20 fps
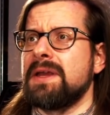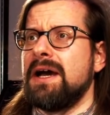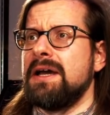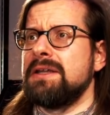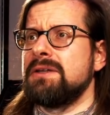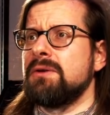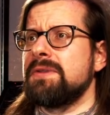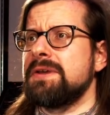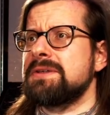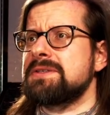I
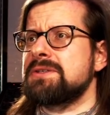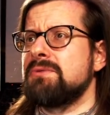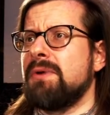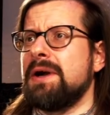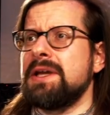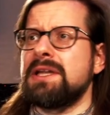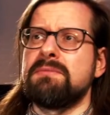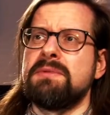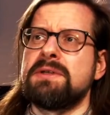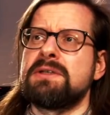know there's
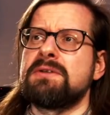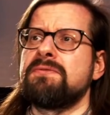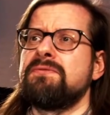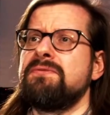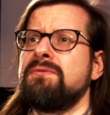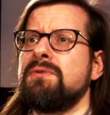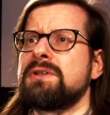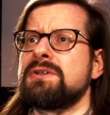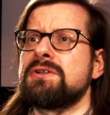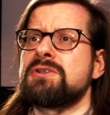quite a bit of
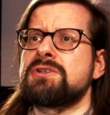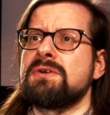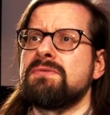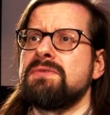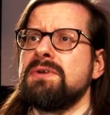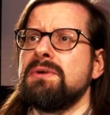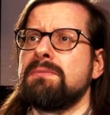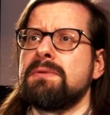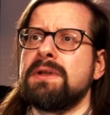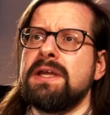footage of
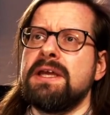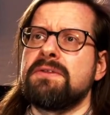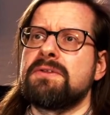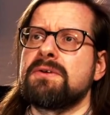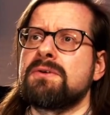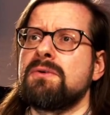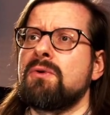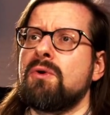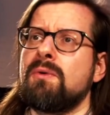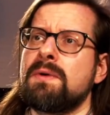you playing the
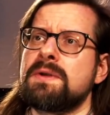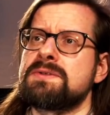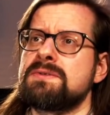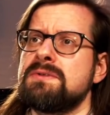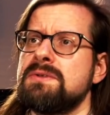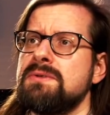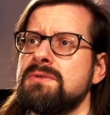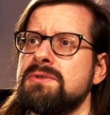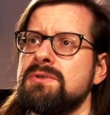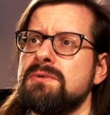Cocoquantus
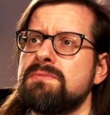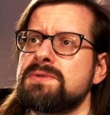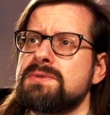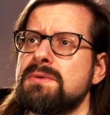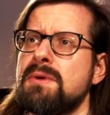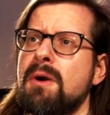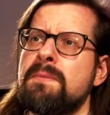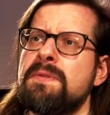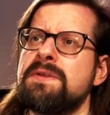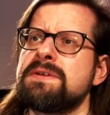on YouTube,
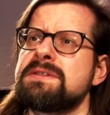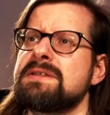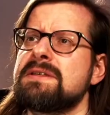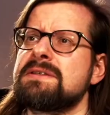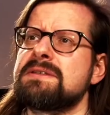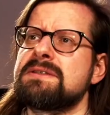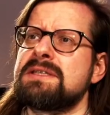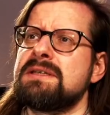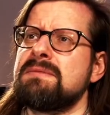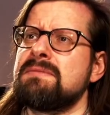so I hope this
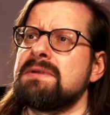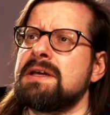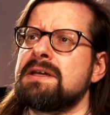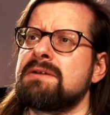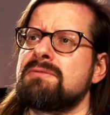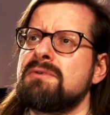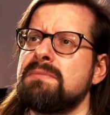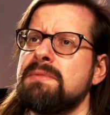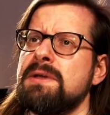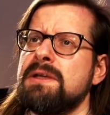doesn't seem like
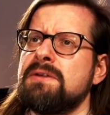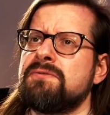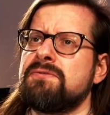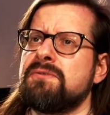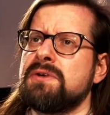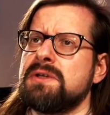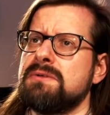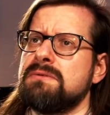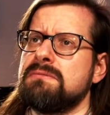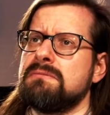a repeat
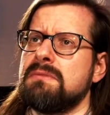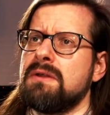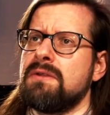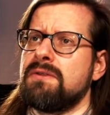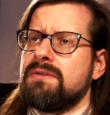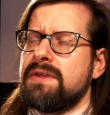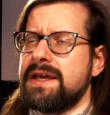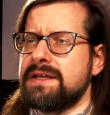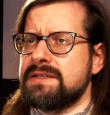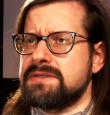for you.
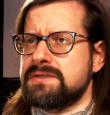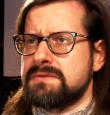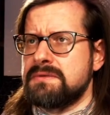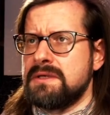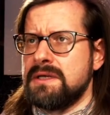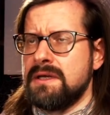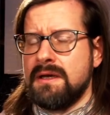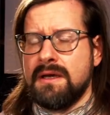Thanks.